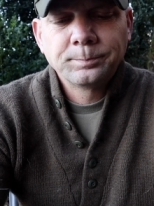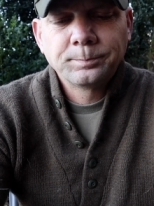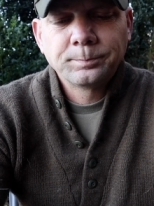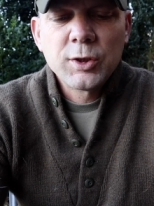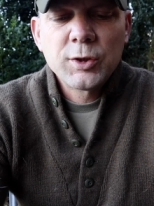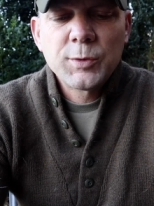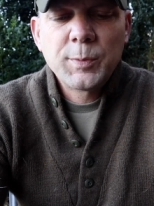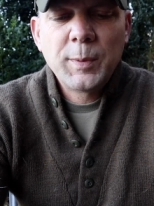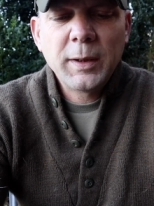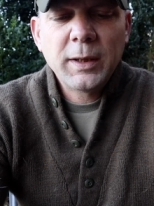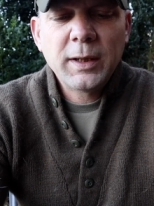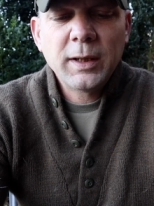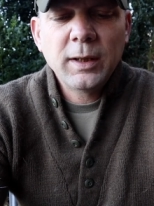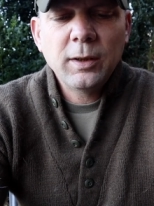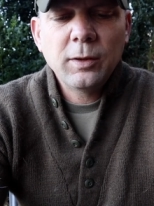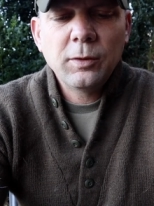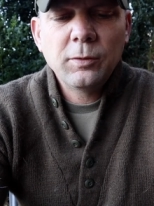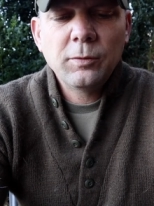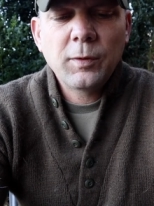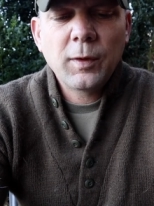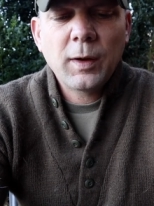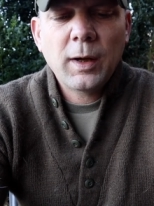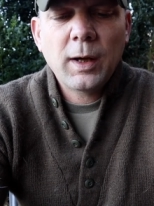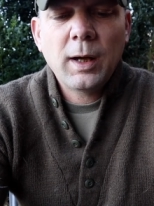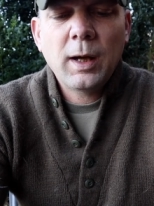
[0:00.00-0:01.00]
Speaking
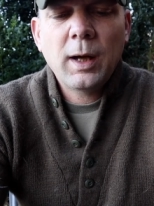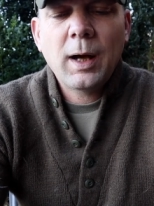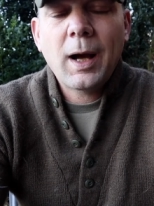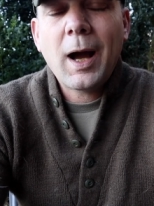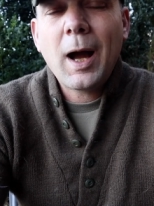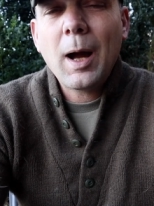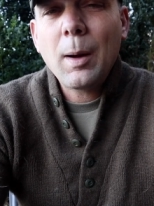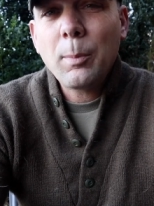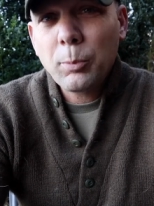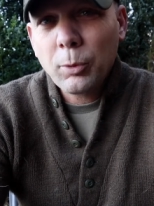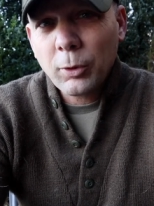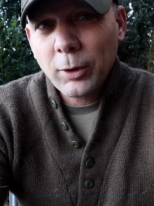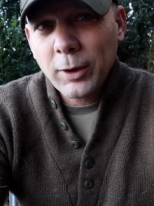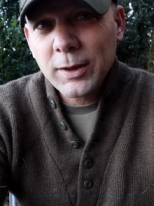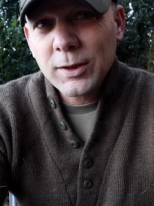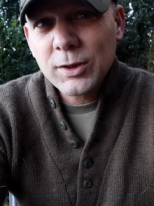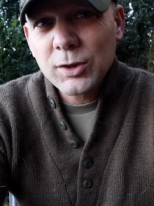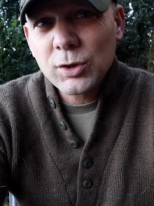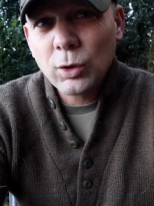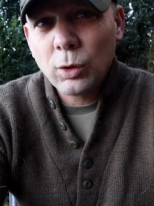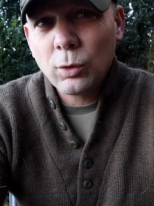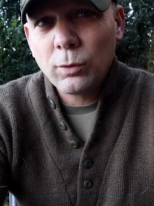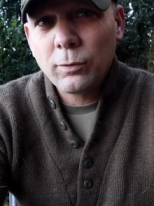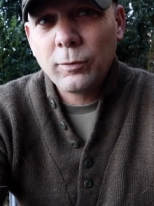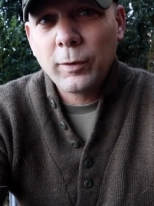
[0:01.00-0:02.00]
of uh,
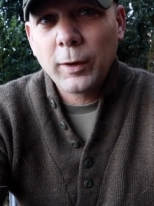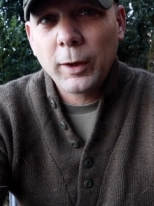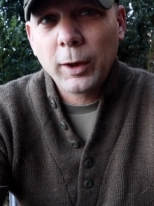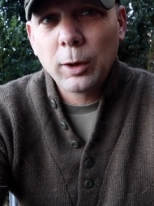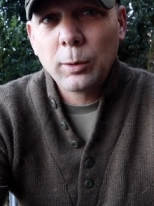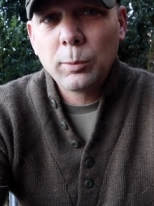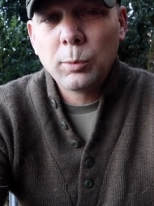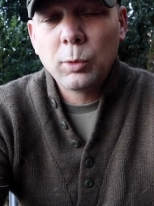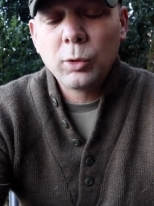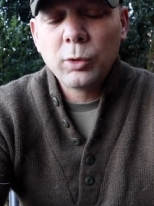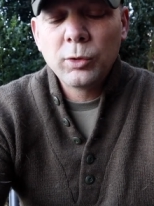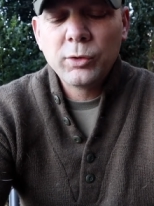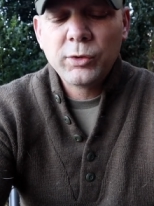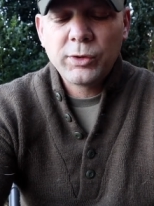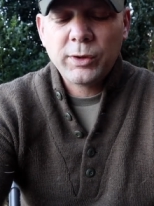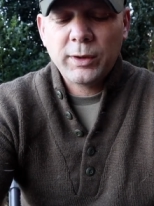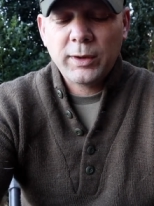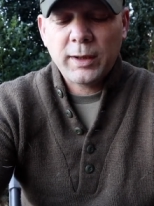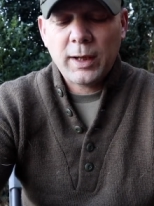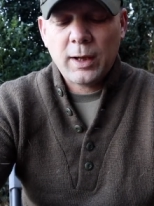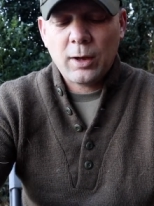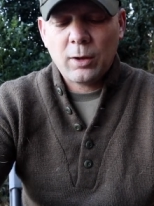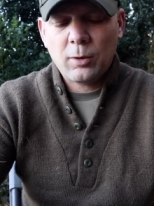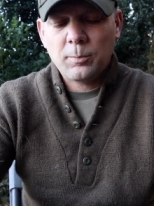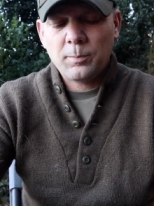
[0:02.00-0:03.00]
operational variables,
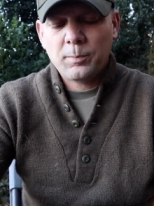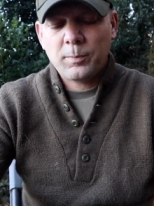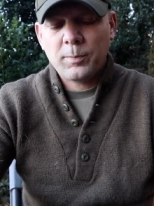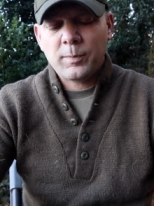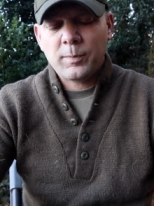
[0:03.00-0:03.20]
now